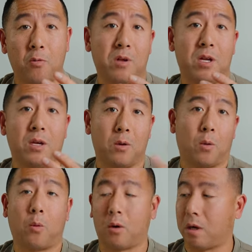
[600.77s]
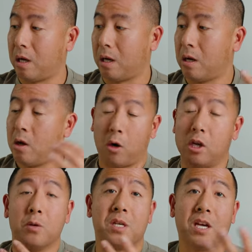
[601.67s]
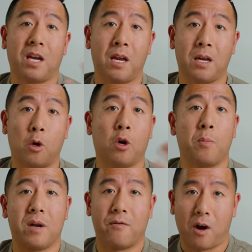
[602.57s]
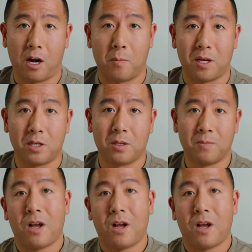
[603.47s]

be working or using in an urban environment.